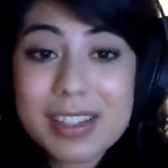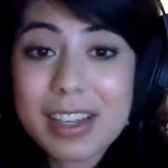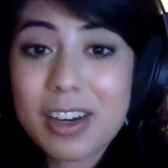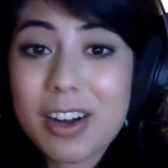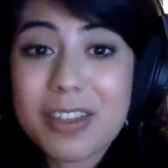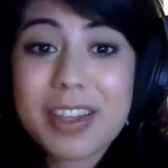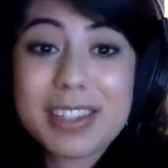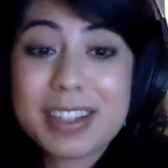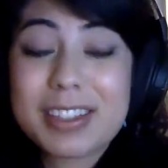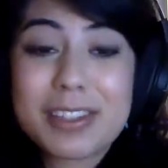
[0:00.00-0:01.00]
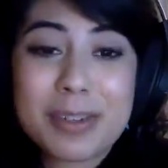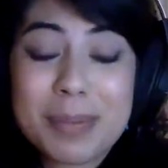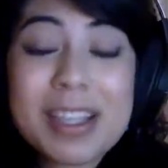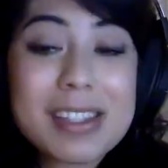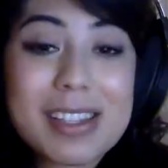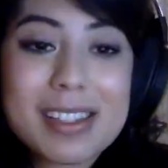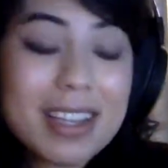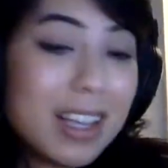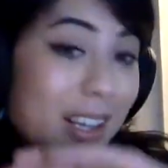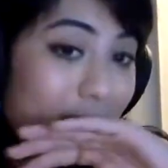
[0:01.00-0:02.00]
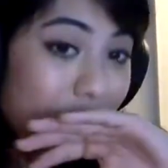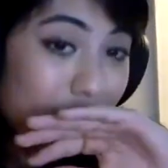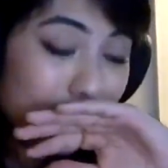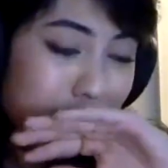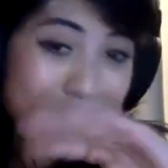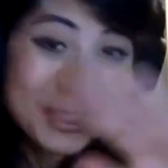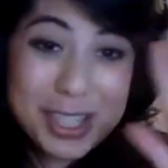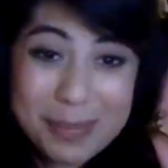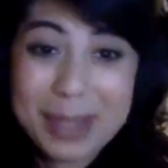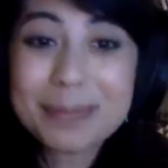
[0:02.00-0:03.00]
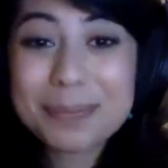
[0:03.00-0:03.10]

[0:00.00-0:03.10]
that are authentic to different pieces, excuse me,